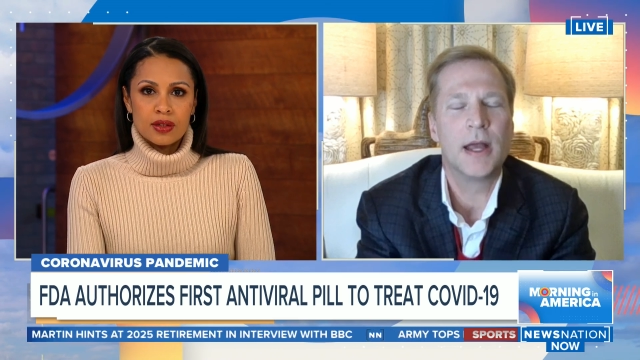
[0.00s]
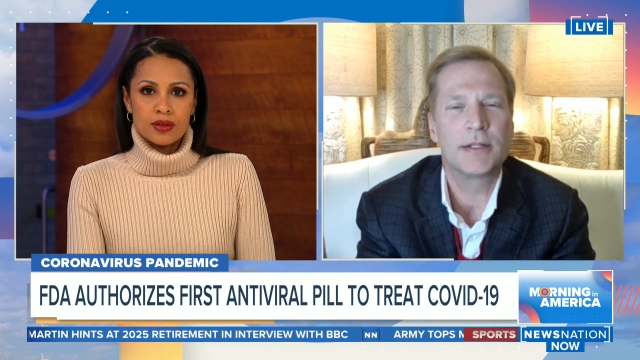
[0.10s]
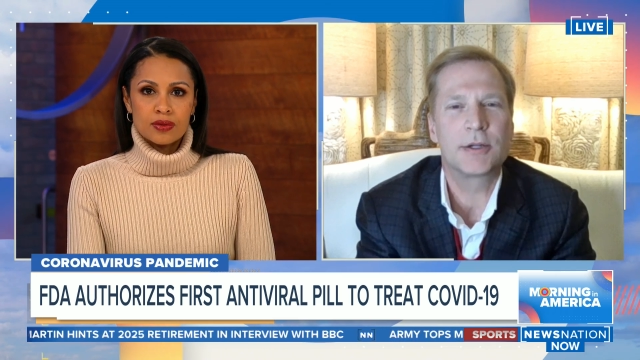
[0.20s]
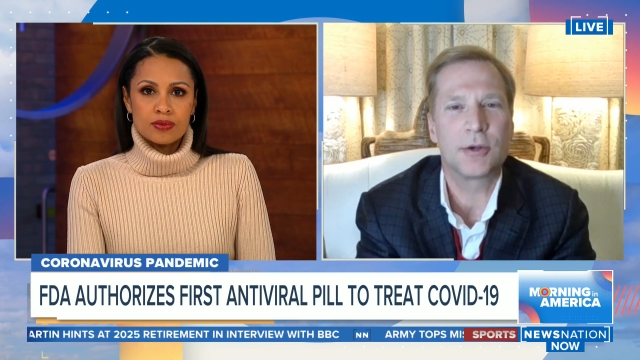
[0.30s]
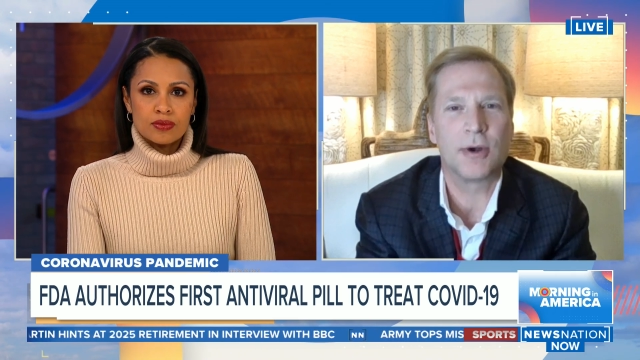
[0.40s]

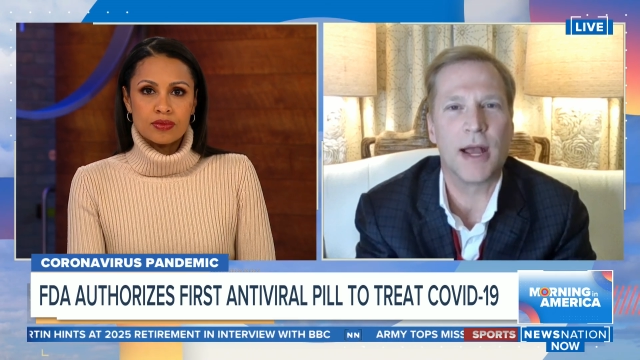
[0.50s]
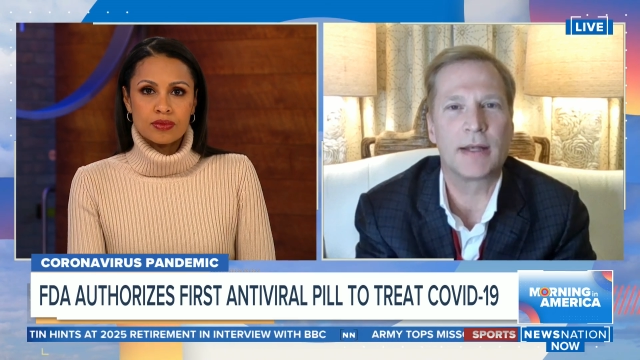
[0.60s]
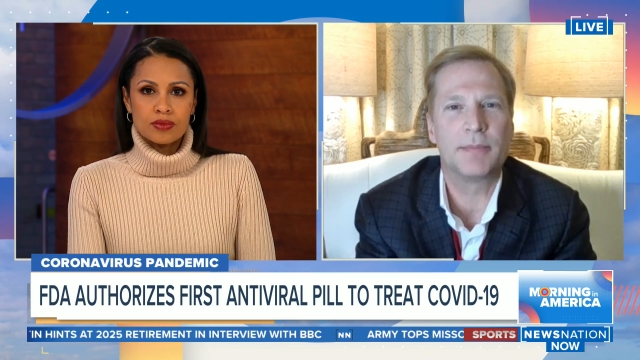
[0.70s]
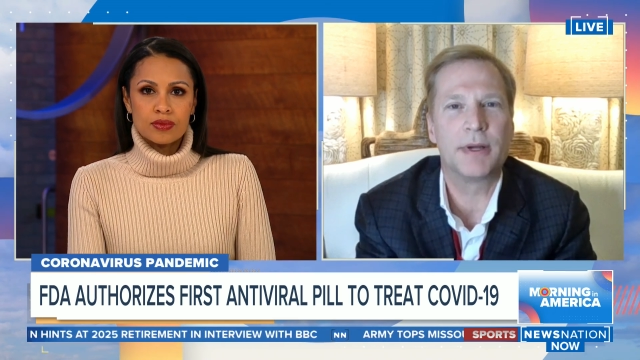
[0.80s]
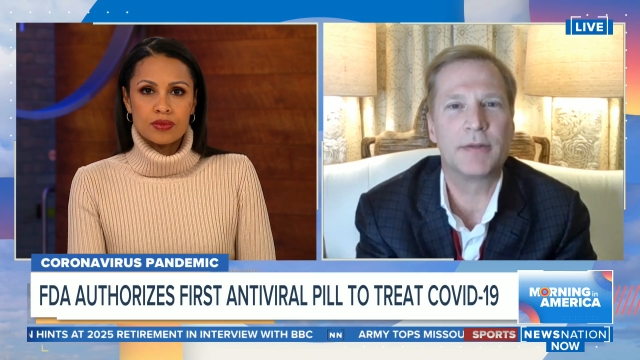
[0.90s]
Speaker 1: That's
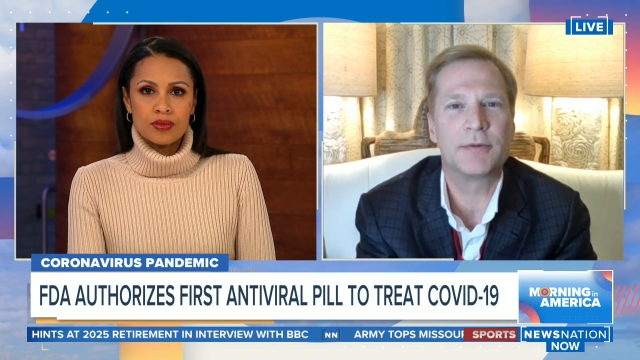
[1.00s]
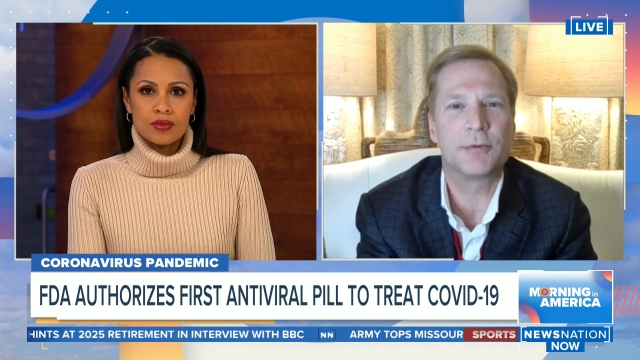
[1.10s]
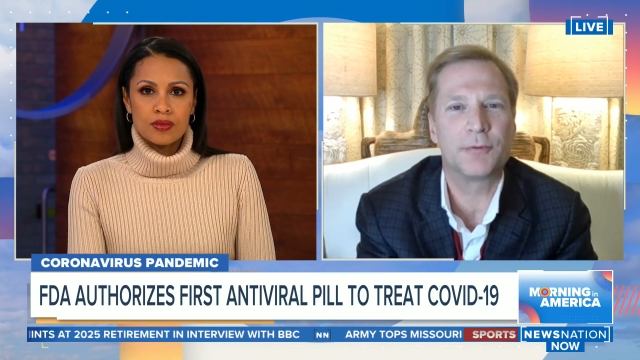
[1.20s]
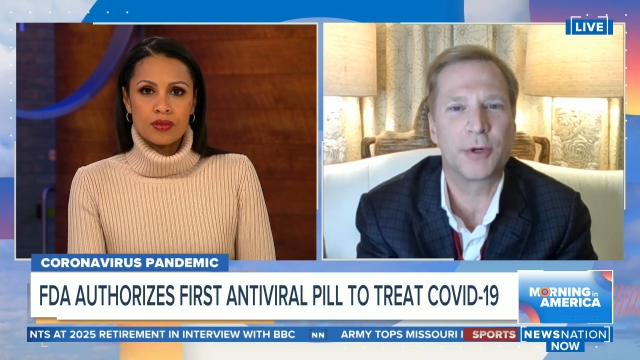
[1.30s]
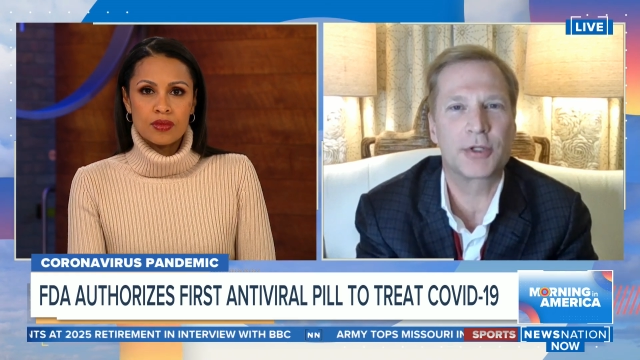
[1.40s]
correct. But
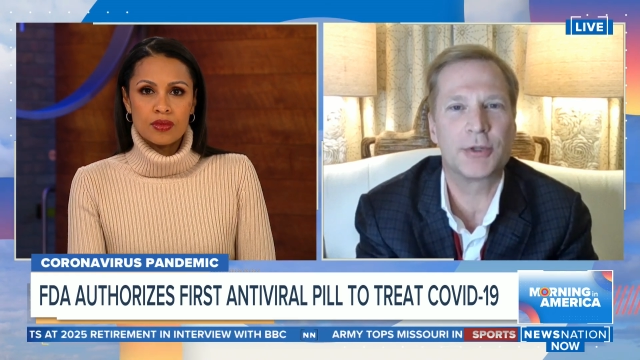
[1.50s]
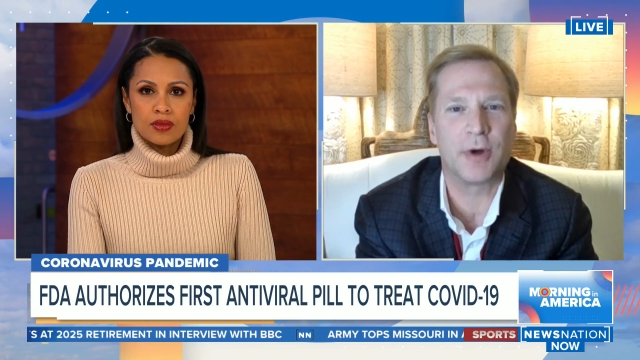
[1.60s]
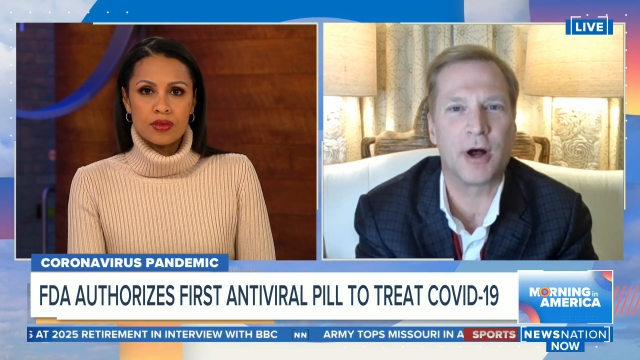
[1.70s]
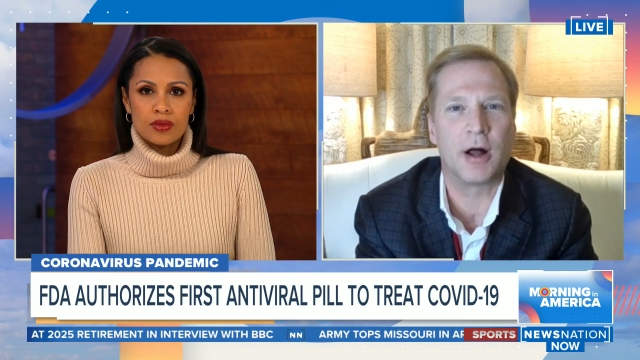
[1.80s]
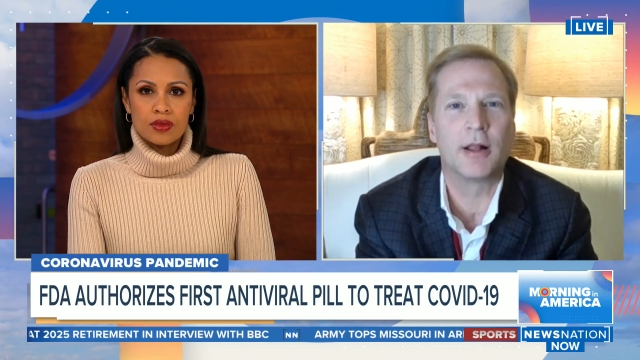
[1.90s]
so first
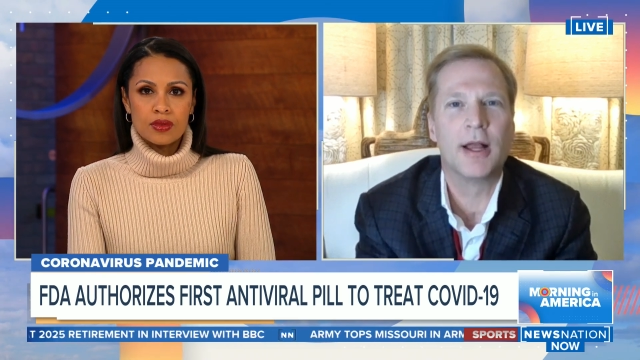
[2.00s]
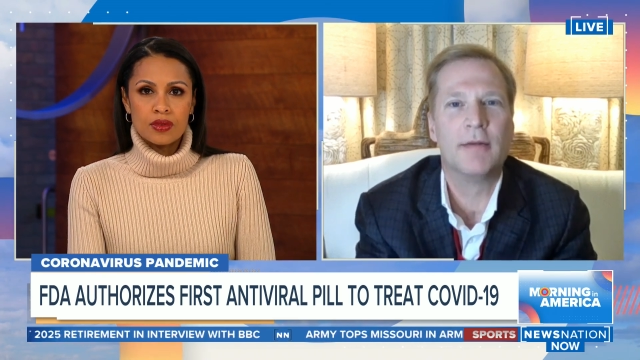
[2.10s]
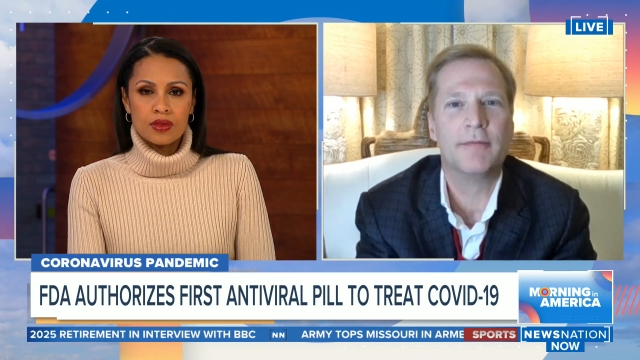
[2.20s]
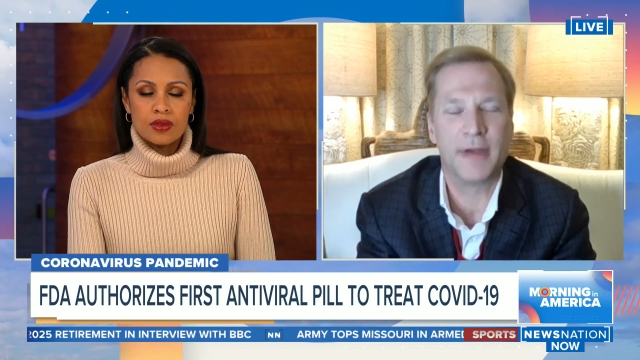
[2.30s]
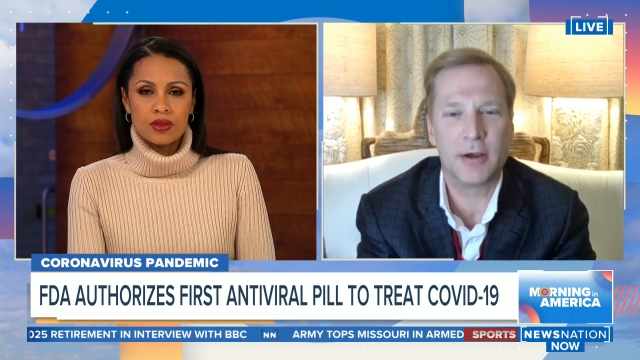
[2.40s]
of
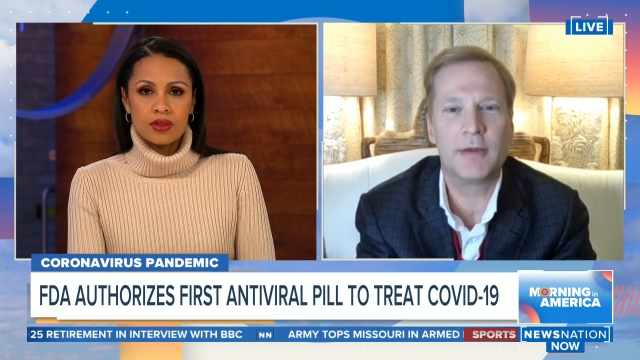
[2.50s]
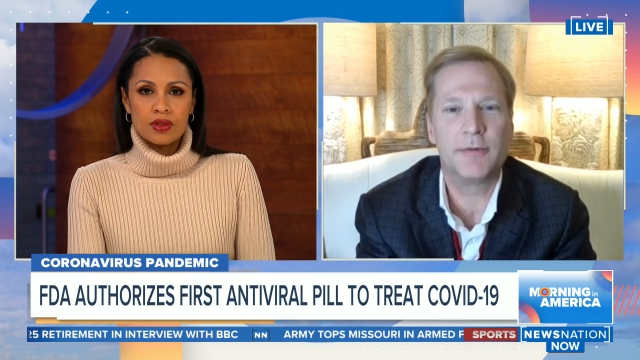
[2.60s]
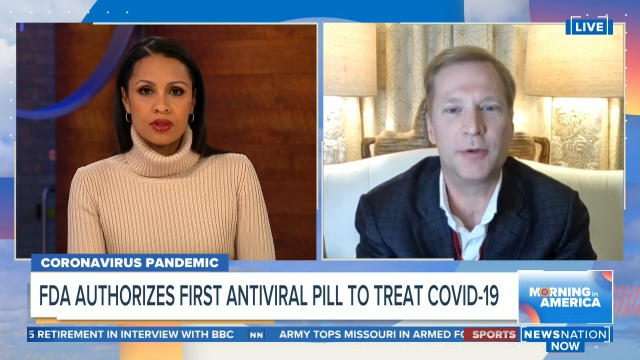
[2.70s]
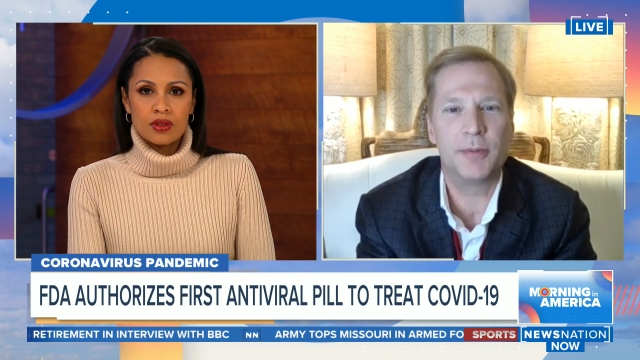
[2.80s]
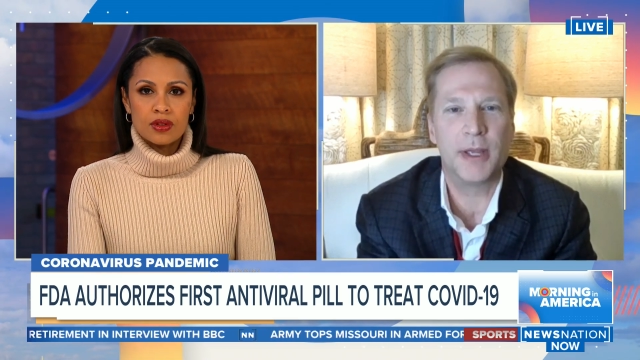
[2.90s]
all, very few